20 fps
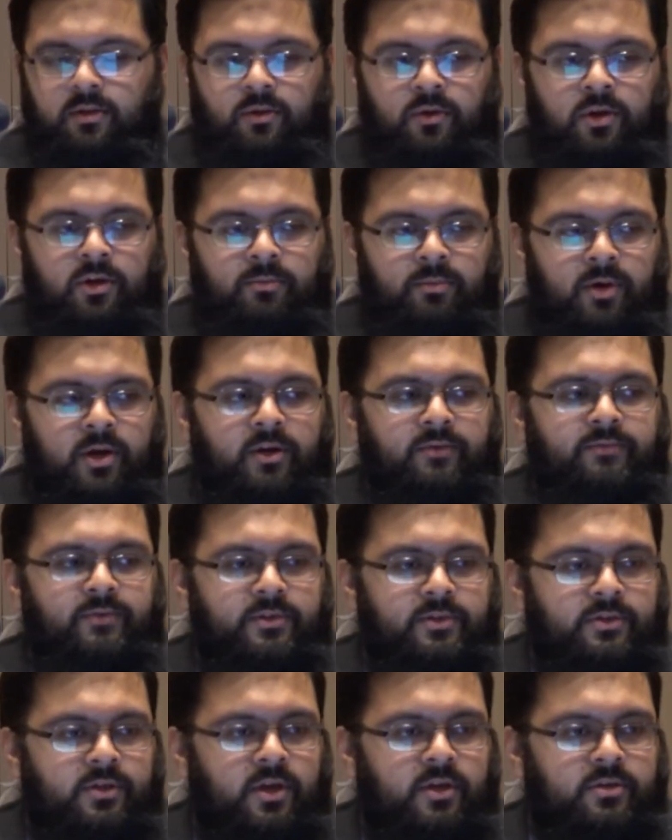The ulama
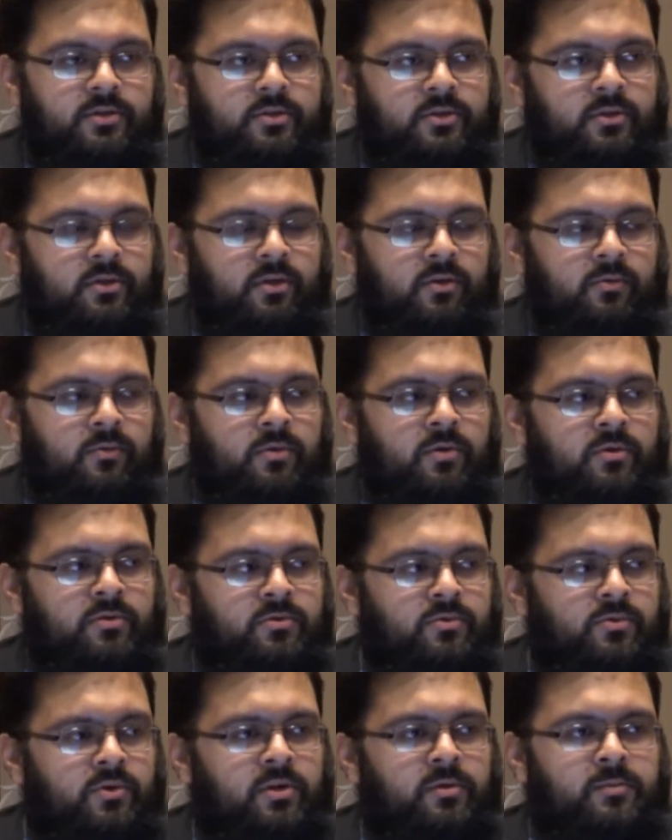have discussed, you know, we're
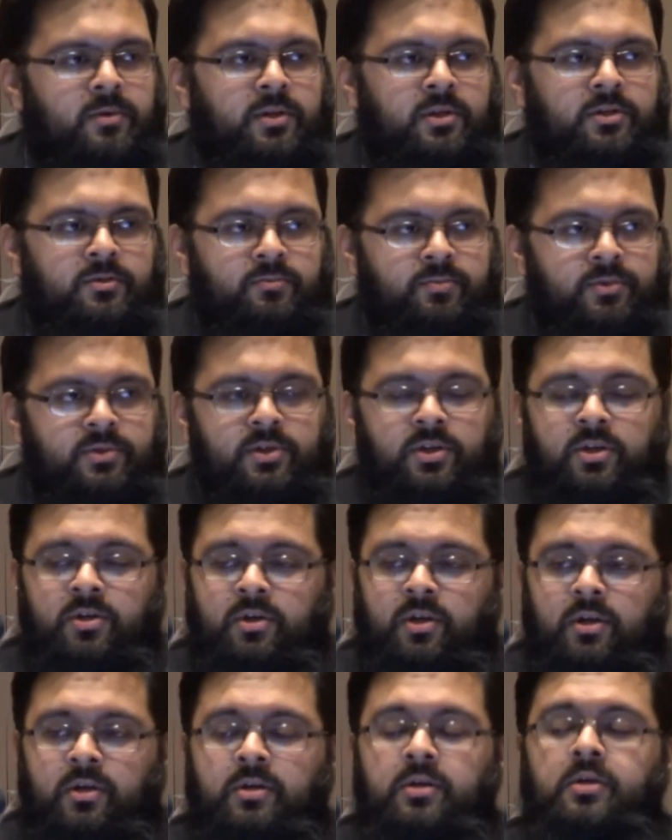not talking about this
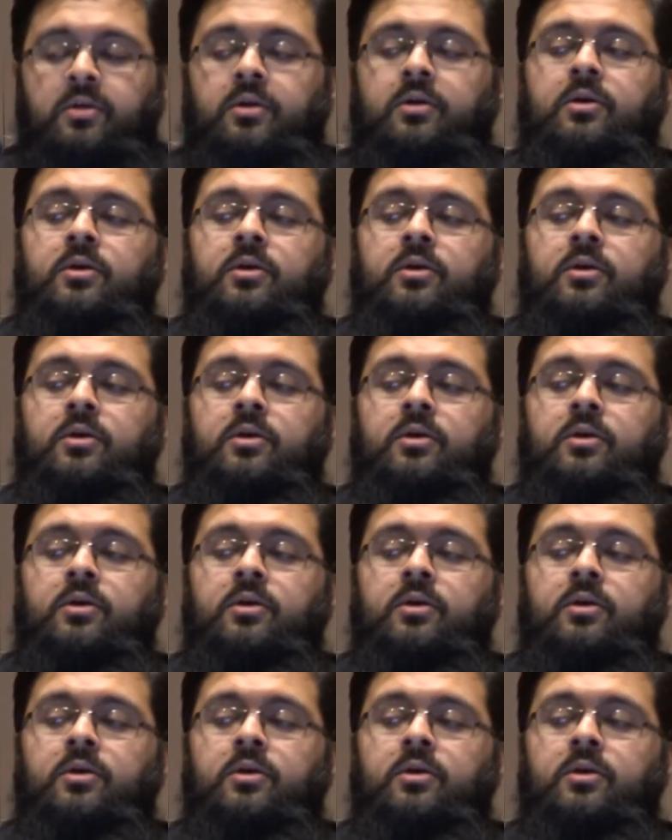particular.